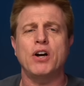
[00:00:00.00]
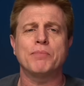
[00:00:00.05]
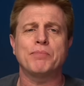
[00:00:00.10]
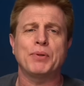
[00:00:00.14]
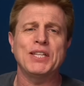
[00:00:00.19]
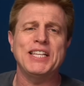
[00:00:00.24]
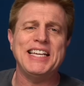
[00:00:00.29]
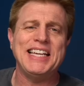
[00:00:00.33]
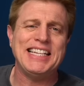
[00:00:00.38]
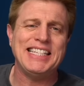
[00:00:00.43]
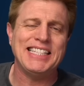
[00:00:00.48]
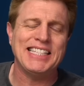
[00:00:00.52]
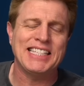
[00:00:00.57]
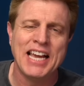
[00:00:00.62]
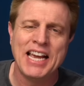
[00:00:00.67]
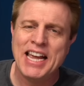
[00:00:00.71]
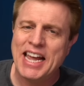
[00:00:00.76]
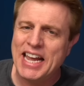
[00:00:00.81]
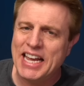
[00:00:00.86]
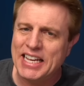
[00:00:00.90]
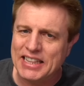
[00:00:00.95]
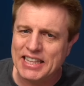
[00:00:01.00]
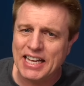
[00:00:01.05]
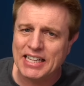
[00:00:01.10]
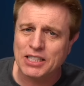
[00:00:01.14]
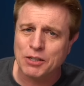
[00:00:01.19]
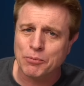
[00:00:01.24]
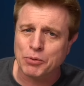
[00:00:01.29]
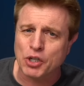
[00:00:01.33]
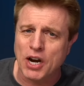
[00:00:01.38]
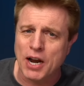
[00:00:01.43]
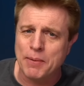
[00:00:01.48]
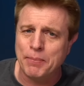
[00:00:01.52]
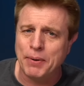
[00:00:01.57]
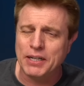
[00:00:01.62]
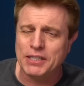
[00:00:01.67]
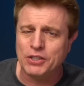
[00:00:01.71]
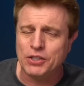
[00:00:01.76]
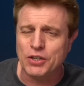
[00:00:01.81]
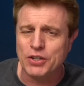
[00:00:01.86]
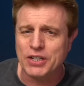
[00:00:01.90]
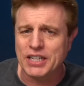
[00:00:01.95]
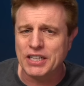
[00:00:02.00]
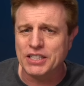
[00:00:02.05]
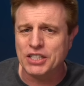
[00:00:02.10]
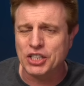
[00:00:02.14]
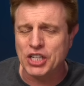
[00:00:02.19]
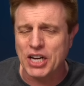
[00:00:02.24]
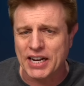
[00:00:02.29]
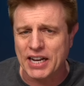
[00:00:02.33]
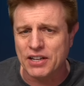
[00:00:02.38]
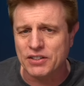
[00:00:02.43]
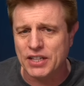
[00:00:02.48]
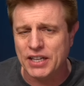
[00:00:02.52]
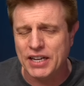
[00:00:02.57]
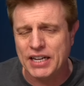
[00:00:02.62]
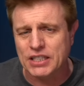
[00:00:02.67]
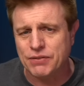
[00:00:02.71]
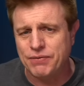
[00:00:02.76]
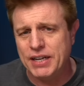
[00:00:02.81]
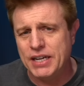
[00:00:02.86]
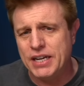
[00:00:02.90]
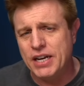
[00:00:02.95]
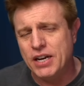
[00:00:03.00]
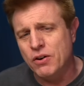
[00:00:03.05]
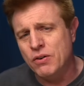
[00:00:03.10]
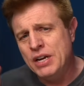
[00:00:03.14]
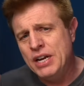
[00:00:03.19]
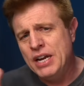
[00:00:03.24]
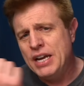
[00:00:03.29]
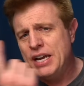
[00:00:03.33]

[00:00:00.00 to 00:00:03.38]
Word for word: please hit that subscribe button so you can check out the next video.